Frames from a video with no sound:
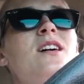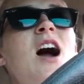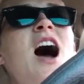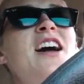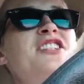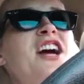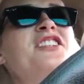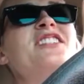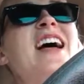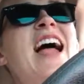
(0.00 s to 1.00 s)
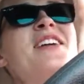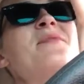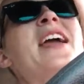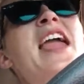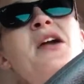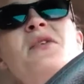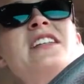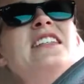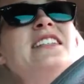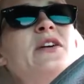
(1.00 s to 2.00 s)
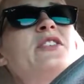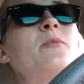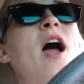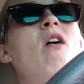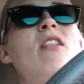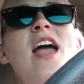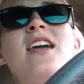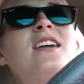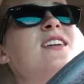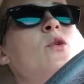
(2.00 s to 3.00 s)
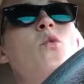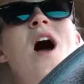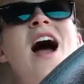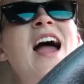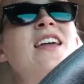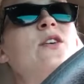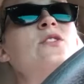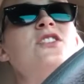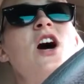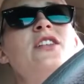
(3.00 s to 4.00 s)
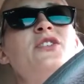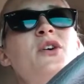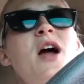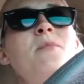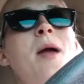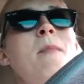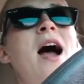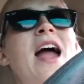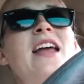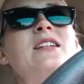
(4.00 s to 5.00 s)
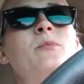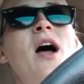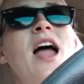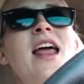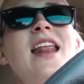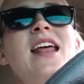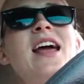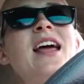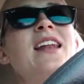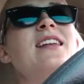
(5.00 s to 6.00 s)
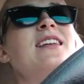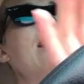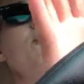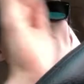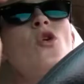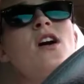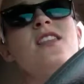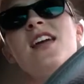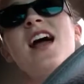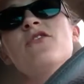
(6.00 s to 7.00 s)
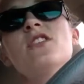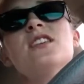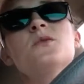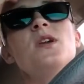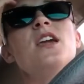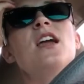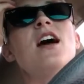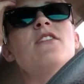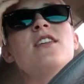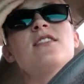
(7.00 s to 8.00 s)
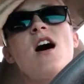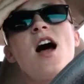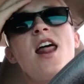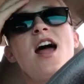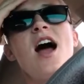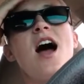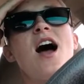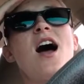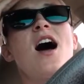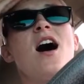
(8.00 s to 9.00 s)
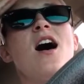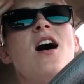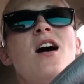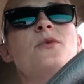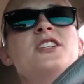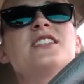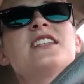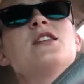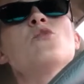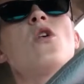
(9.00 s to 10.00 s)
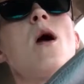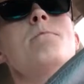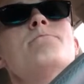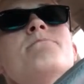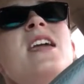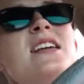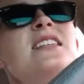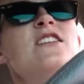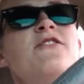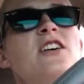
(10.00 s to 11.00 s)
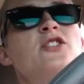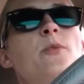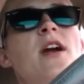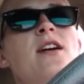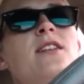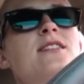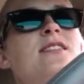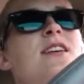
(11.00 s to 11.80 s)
I can't go into details about why those thoughts are on my mind, but never more than after this week have I thought, we just need more amazing foster parents